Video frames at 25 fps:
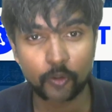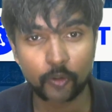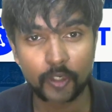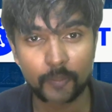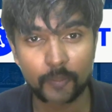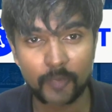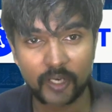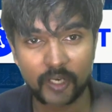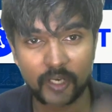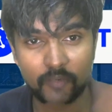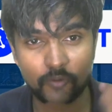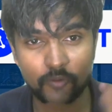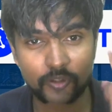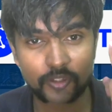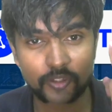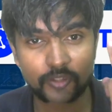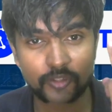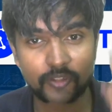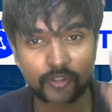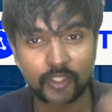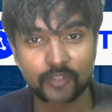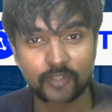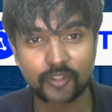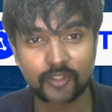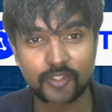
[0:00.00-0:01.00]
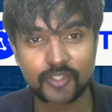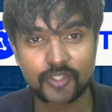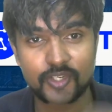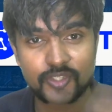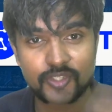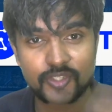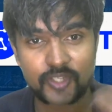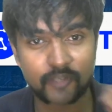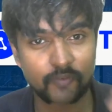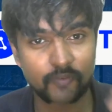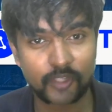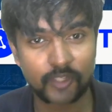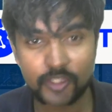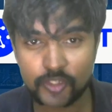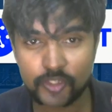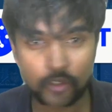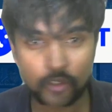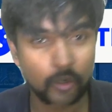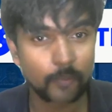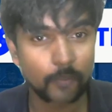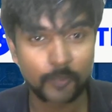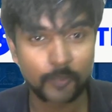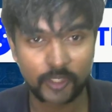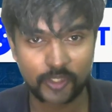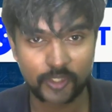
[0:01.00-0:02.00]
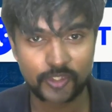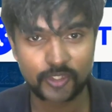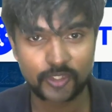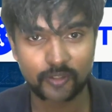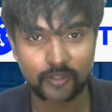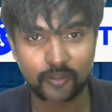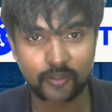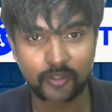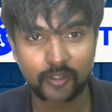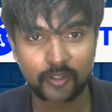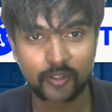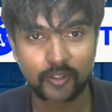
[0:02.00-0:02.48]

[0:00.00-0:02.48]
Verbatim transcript: going back, what are the three things I said? One is comprehension.